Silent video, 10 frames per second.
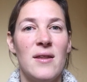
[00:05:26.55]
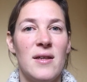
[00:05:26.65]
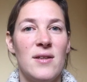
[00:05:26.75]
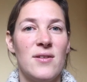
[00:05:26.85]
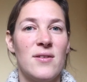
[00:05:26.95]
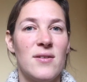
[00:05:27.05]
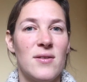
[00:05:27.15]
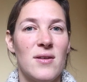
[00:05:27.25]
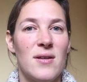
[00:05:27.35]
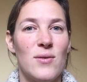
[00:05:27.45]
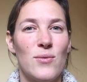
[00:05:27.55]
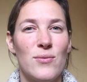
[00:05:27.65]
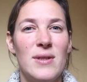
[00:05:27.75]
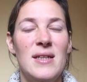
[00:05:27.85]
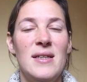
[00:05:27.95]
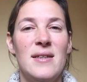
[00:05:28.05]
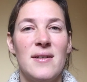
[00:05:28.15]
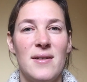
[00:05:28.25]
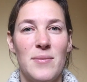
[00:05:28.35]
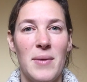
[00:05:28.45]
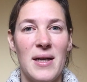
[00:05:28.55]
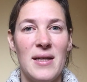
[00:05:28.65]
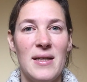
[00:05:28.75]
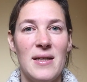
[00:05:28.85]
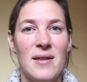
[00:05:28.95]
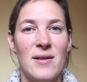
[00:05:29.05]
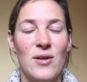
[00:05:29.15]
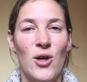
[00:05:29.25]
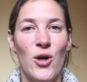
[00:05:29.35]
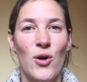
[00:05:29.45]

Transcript: that is really undermining